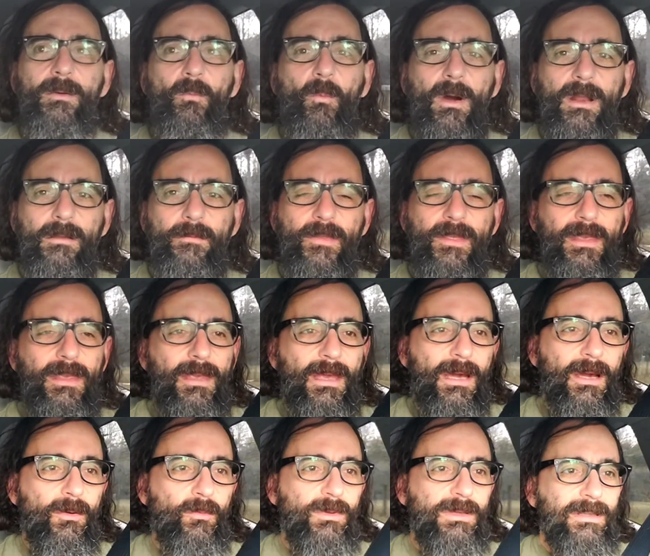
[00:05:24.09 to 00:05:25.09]
One of
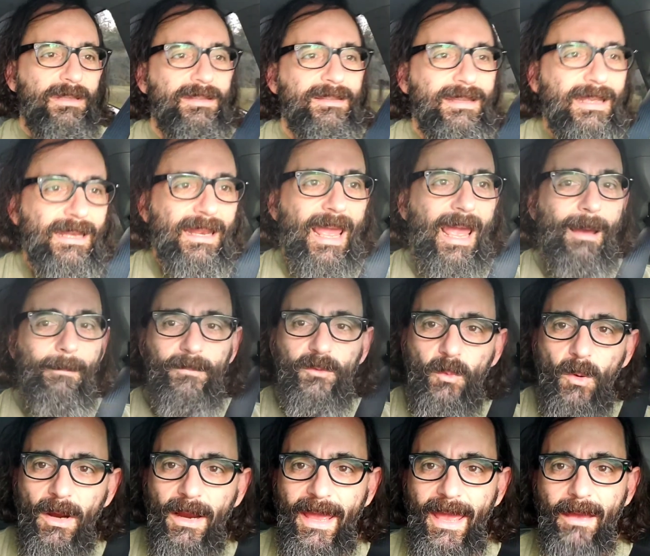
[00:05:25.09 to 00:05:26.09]
the real estate apps
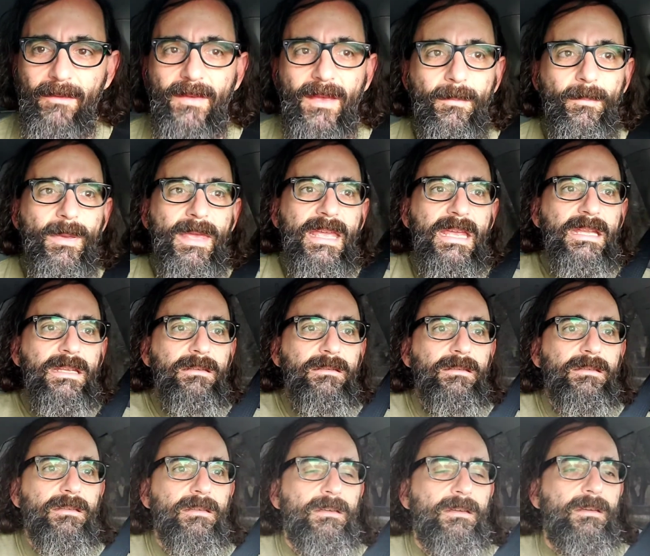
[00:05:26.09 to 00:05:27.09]
where I have a
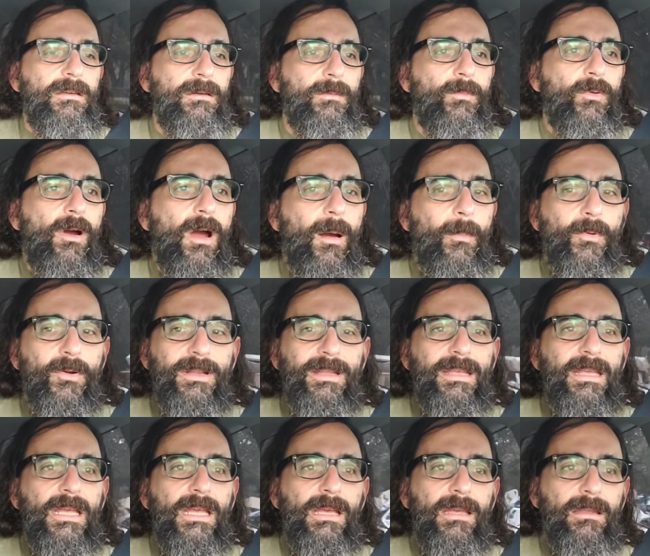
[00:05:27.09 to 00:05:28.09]
pinned
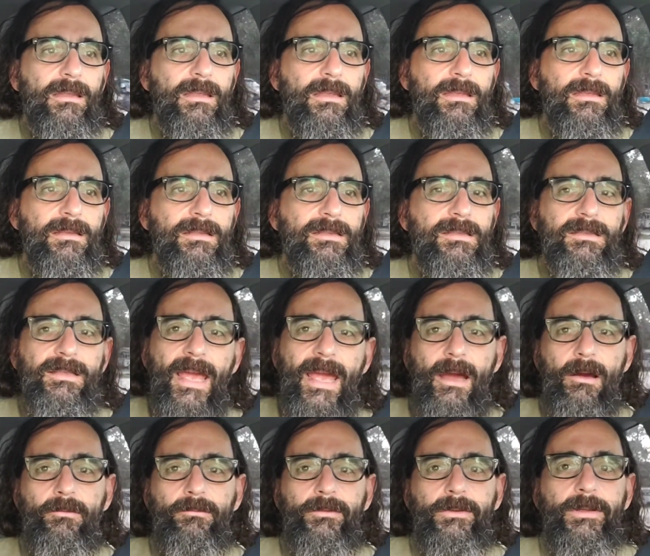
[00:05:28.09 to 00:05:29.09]
property is
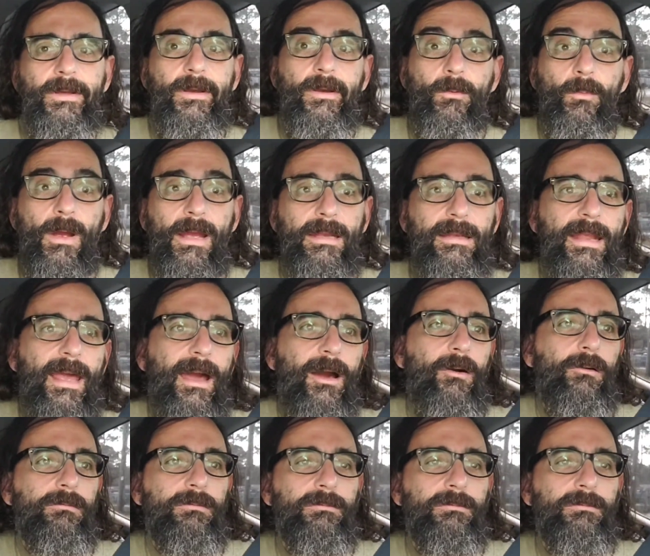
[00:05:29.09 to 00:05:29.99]
down right now.